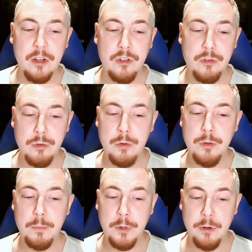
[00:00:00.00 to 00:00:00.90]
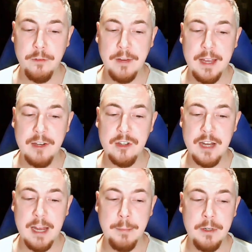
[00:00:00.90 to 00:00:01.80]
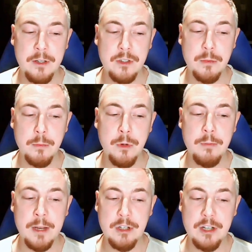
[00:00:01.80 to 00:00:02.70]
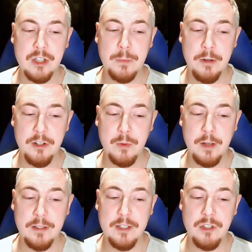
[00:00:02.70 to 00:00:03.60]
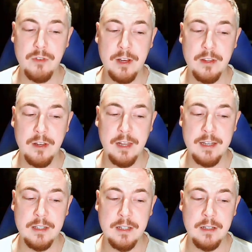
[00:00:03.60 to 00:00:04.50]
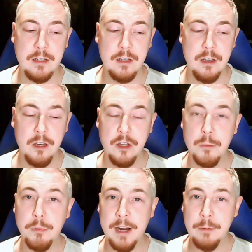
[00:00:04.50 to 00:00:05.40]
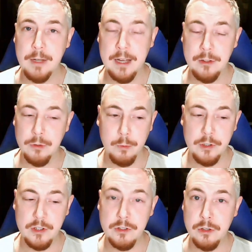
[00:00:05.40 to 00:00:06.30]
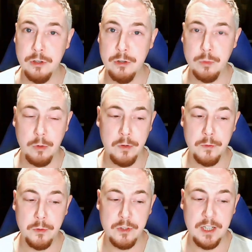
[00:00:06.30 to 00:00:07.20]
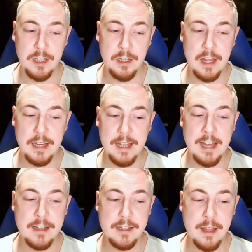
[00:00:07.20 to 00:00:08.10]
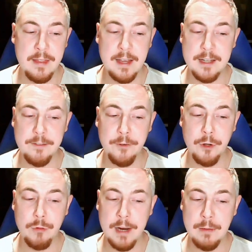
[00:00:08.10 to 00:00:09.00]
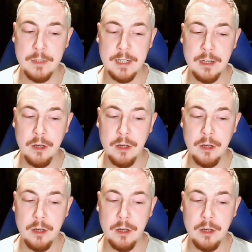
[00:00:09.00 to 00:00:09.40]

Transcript: truth, purification, happiness, moon magic, spirituality, strength, and cleansing. The brown candle, which is an unusual one, I've not seen that yet, and that is for grounding,